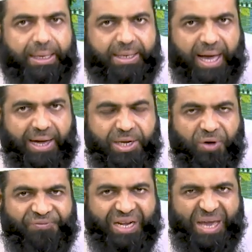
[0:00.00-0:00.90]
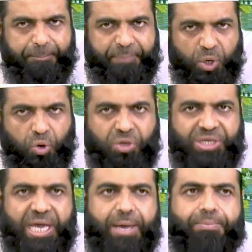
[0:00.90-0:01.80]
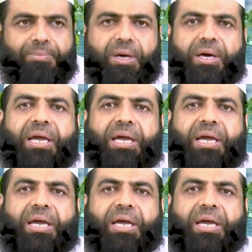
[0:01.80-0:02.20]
kind of rebuked him,